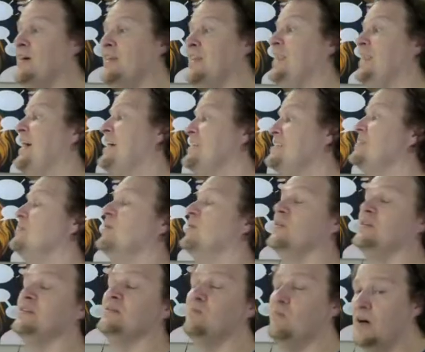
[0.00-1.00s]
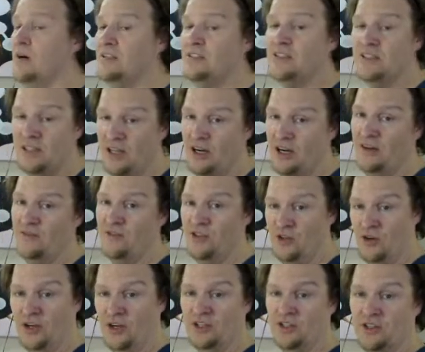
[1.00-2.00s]
And that's about as much narrative
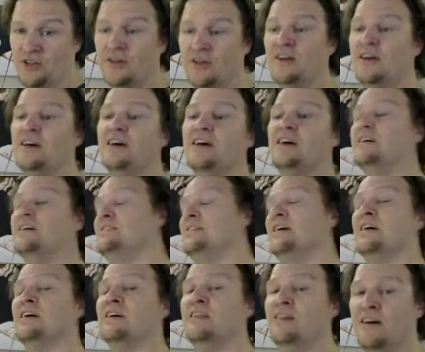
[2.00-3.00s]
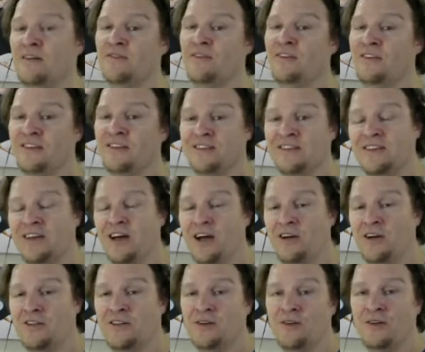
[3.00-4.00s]
structure as I can offer this
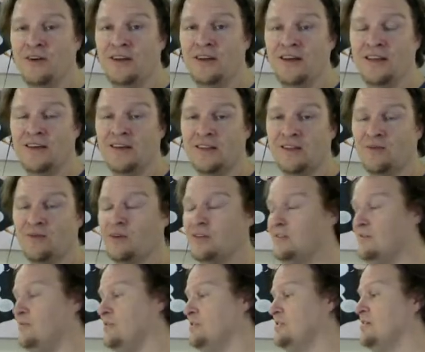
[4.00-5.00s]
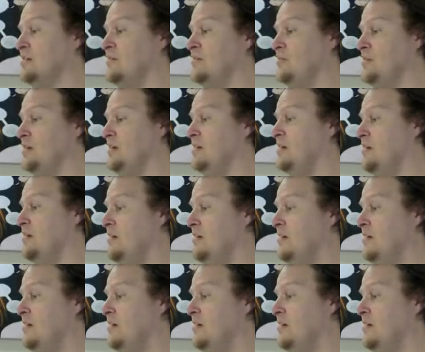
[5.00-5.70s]
entire story. And I think the rest of it's going to be